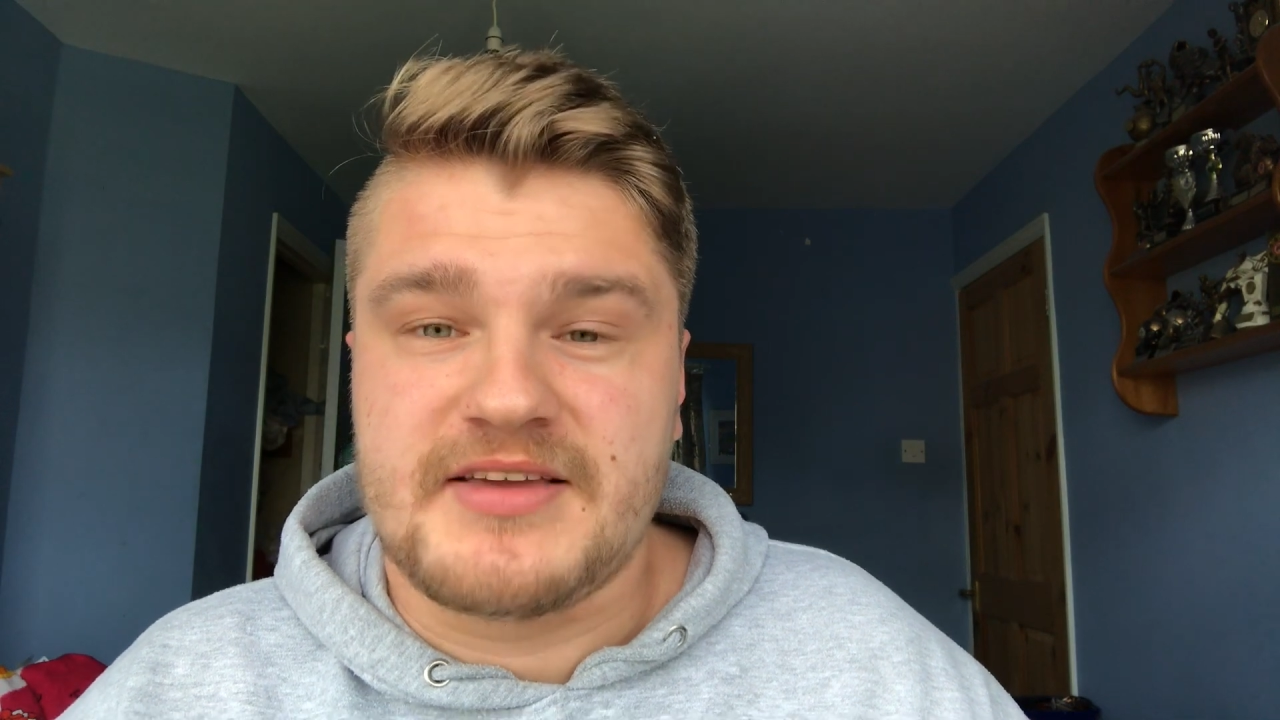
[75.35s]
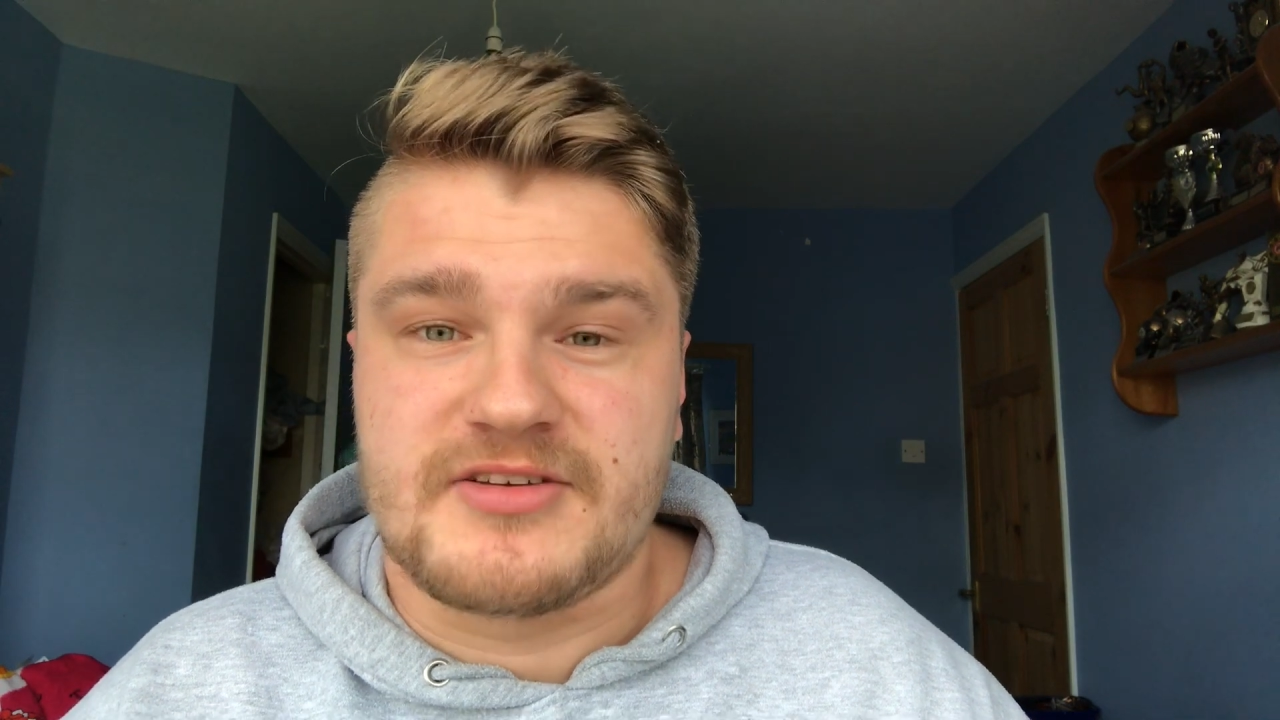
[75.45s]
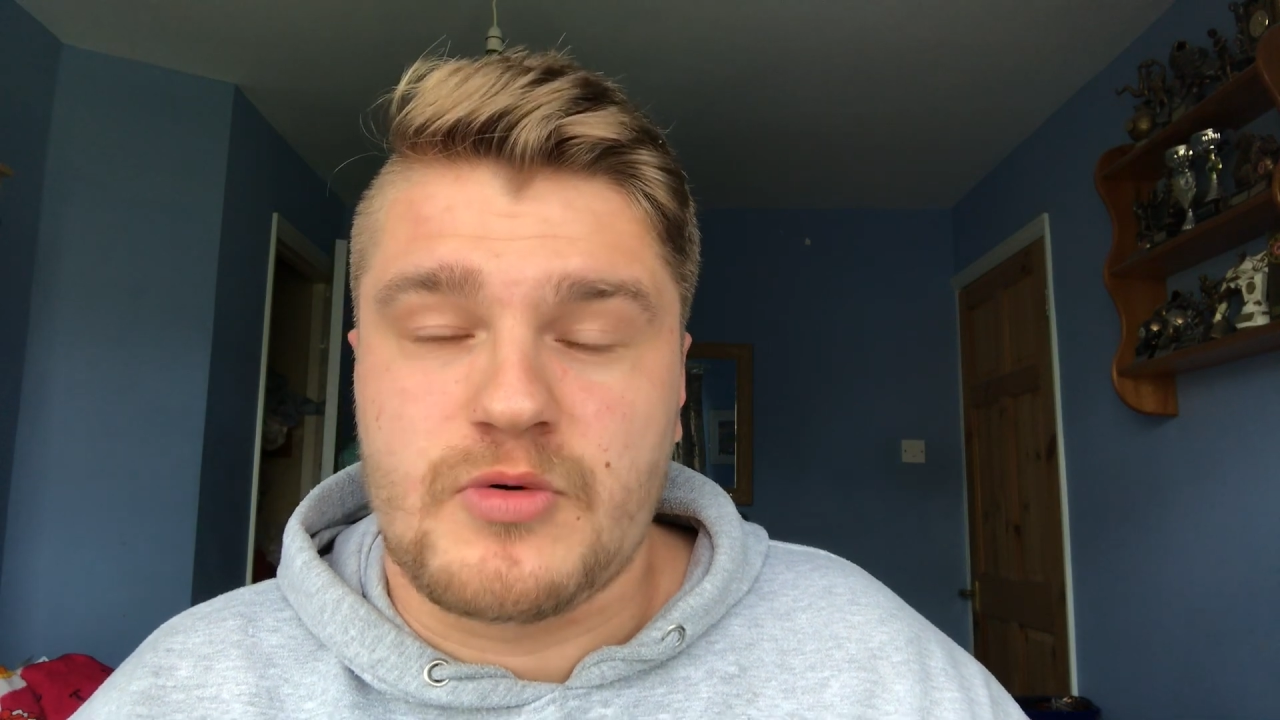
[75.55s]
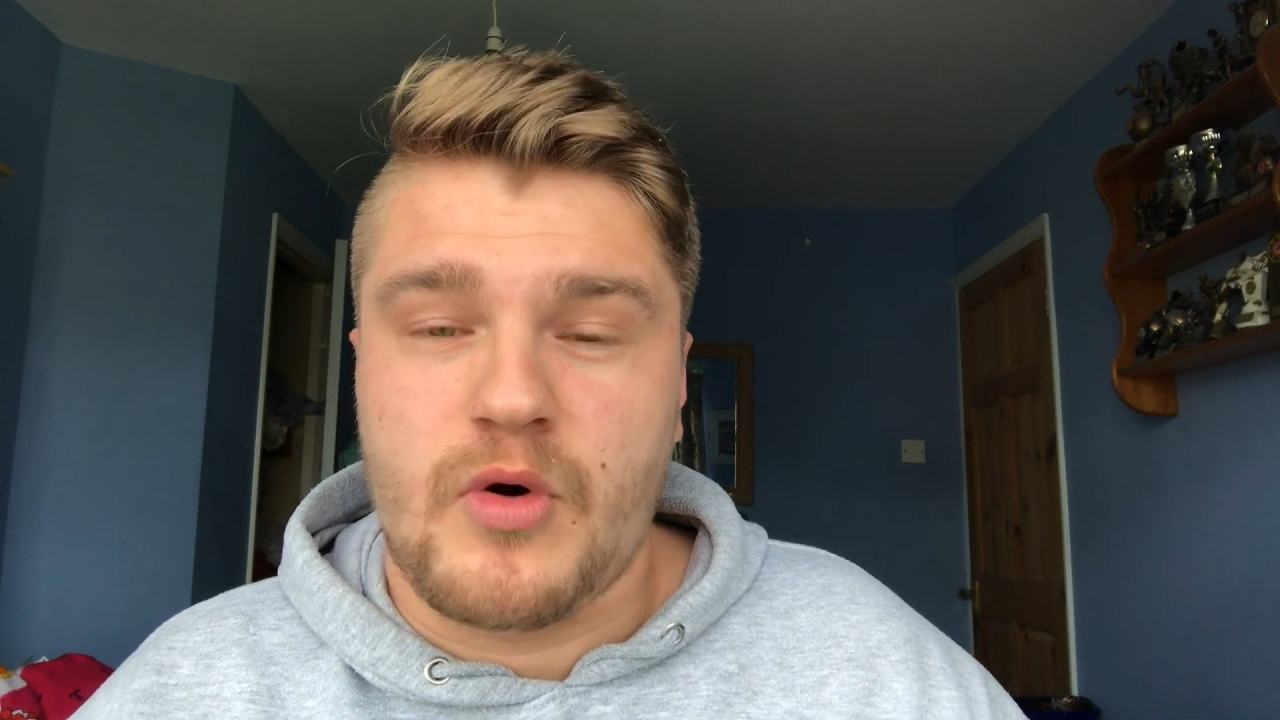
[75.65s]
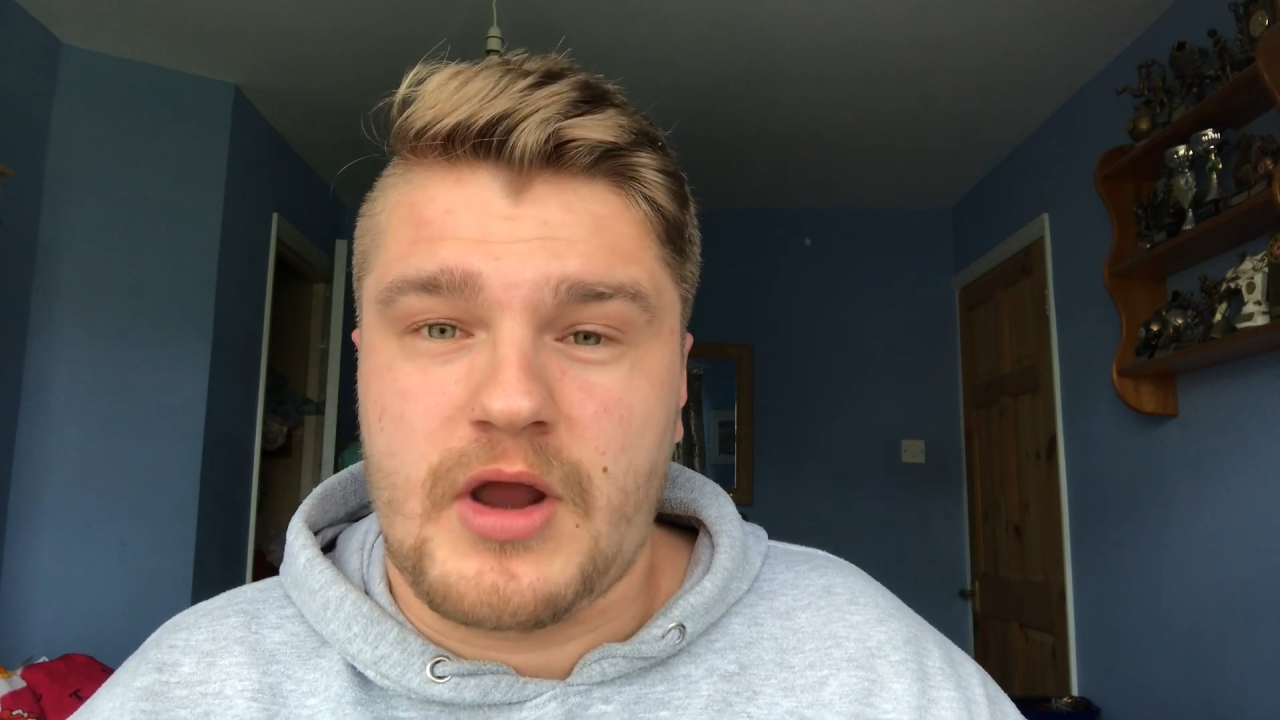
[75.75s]
is
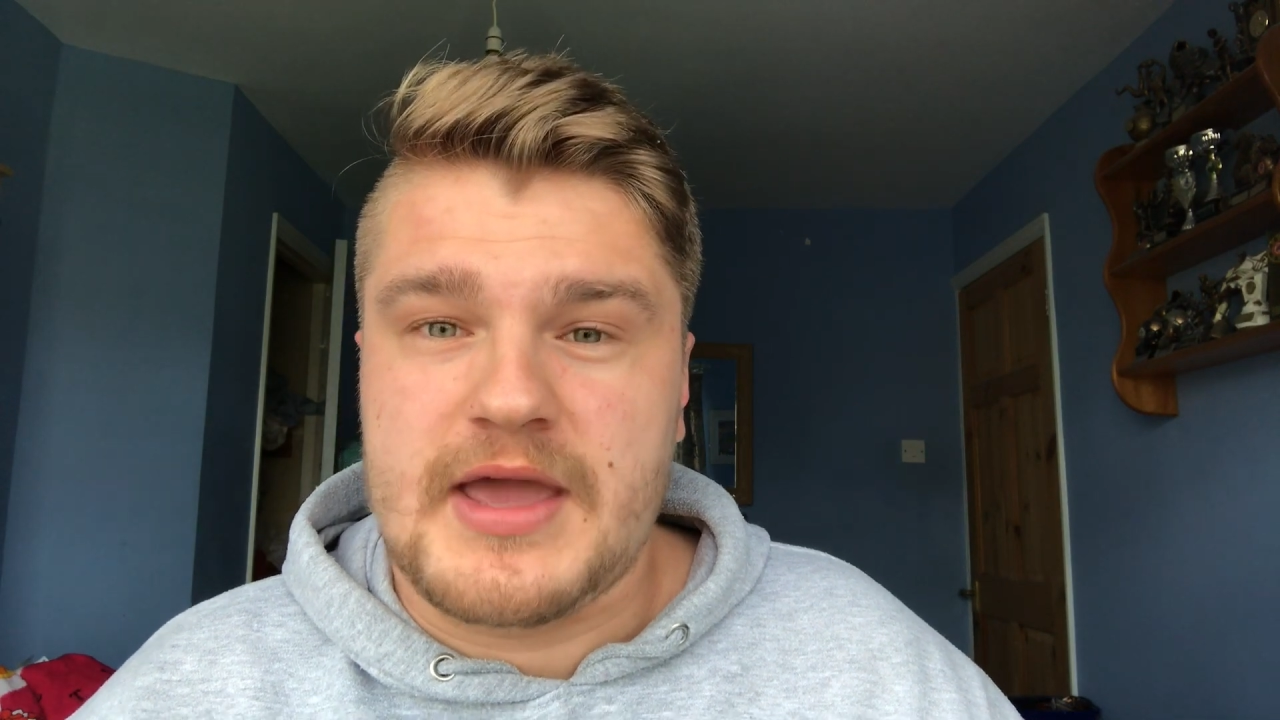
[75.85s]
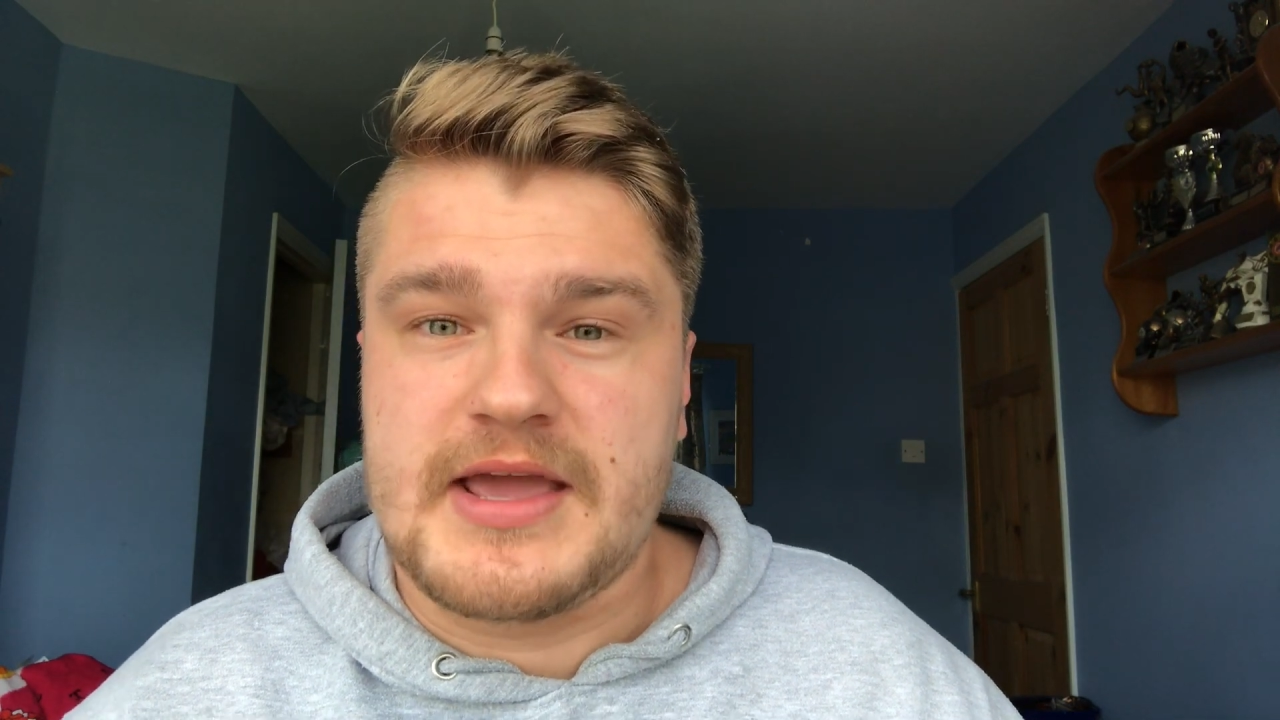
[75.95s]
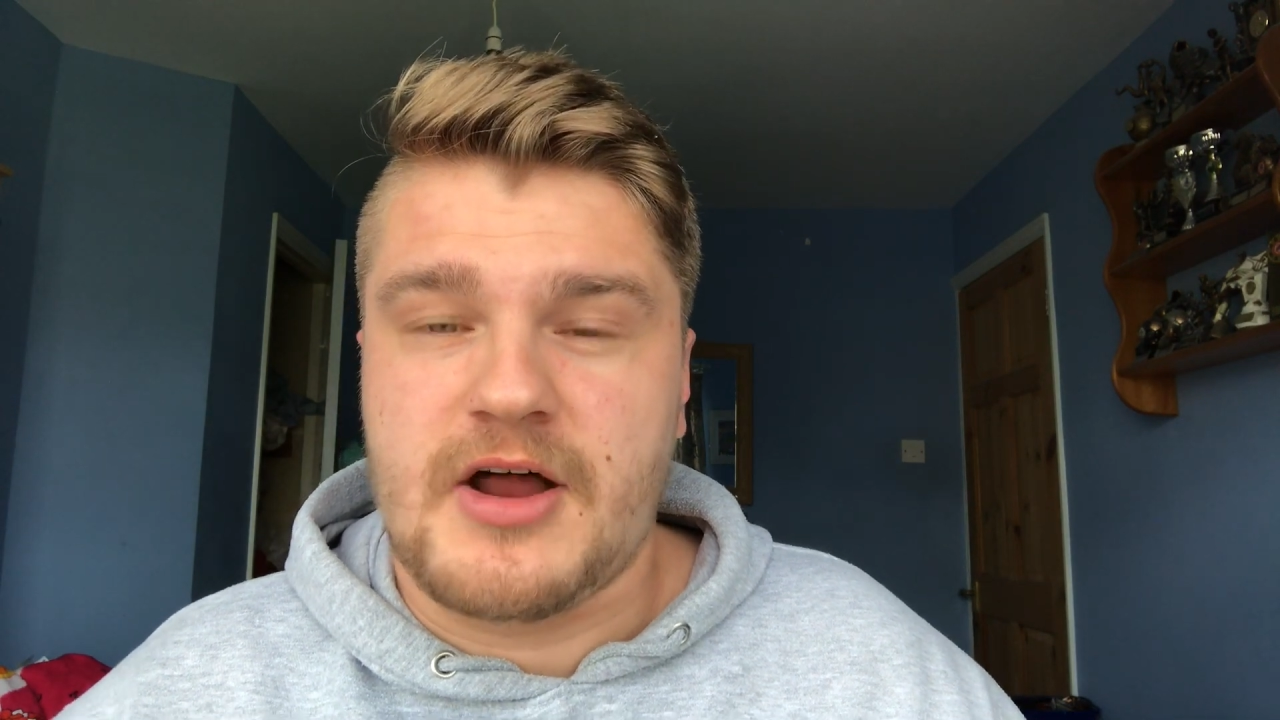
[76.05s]
quality,